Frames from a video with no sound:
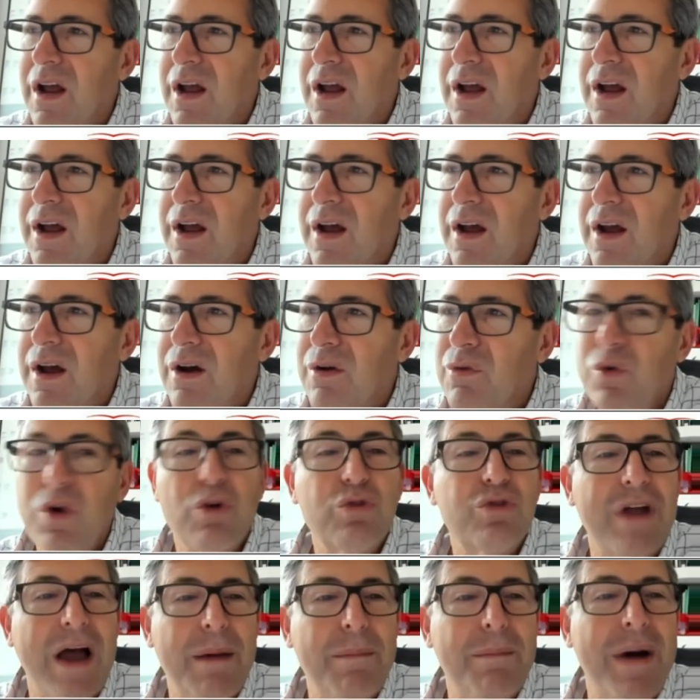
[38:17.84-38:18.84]
uh,
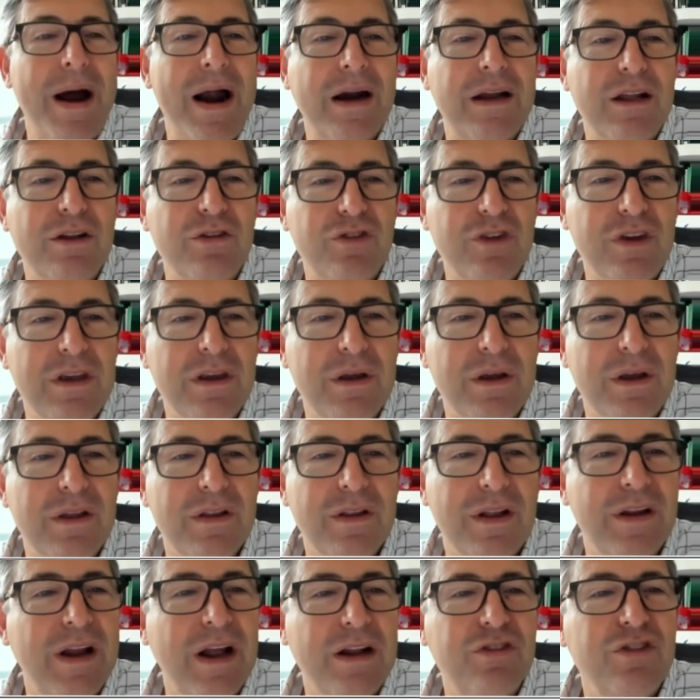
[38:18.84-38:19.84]
real time marketing,
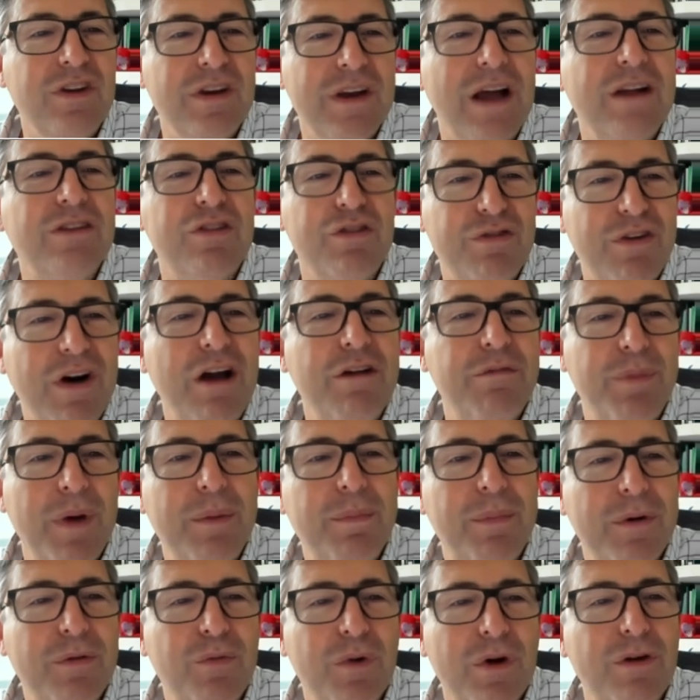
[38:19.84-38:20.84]
the 1995
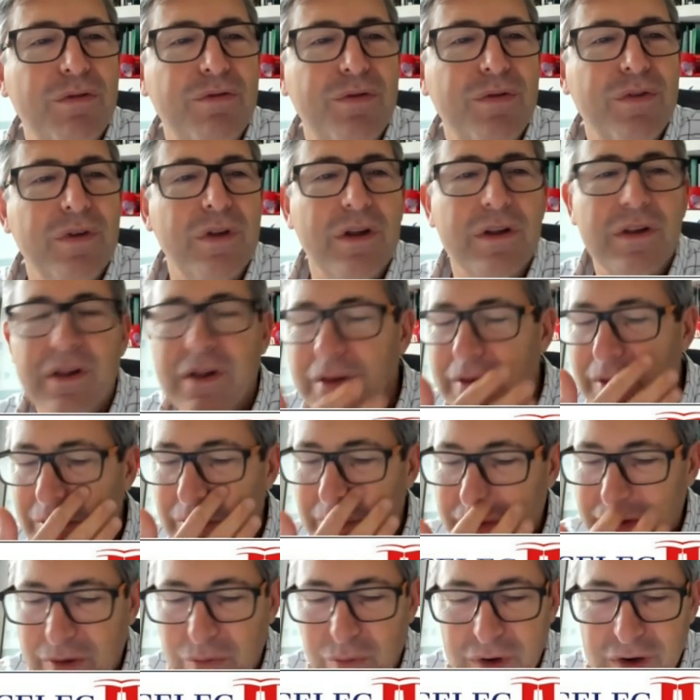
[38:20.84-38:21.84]
paper, one of the, the
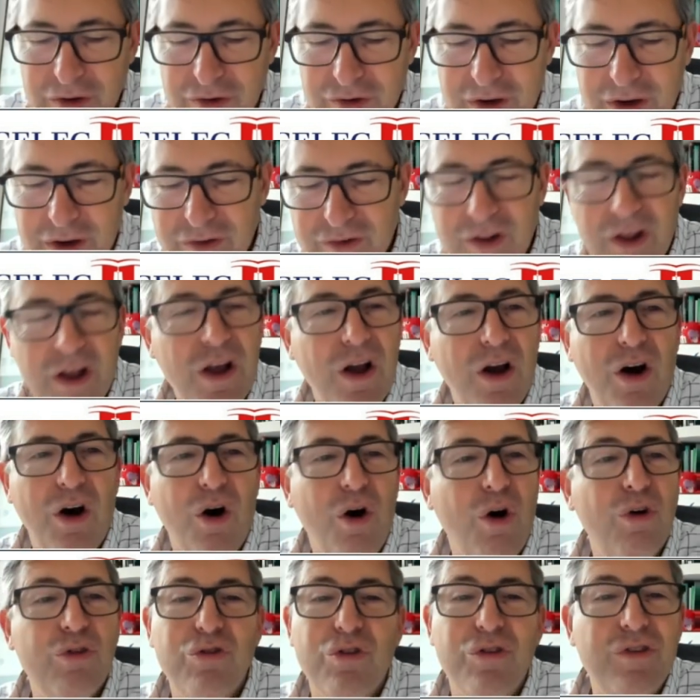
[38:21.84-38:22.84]
ones that we discussed,
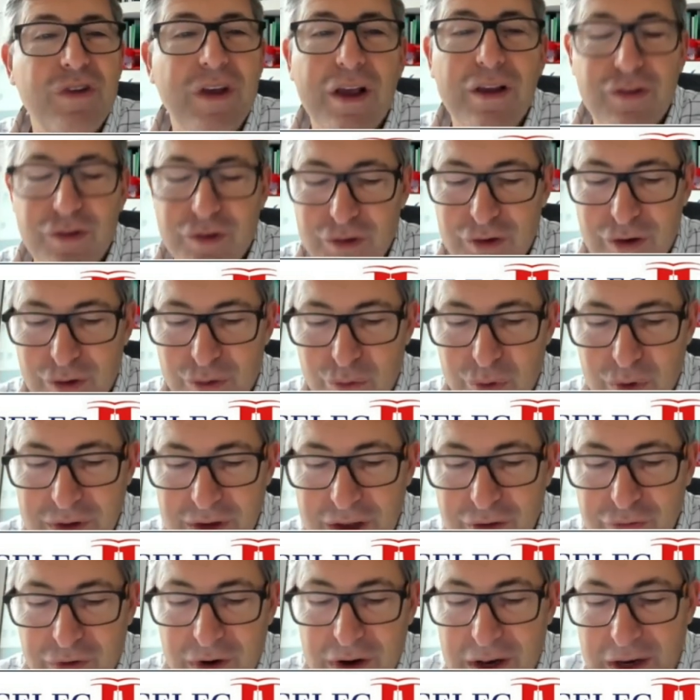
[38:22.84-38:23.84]
also says uh, we
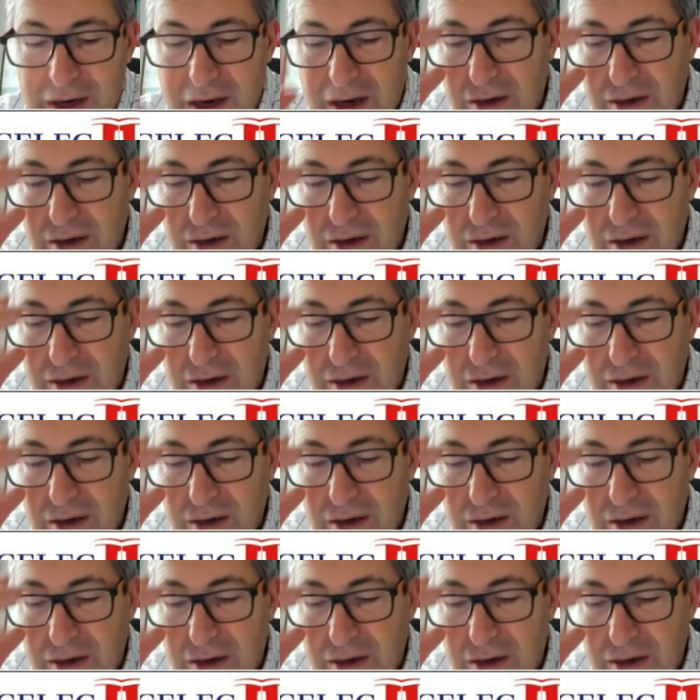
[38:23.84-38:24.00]
definitely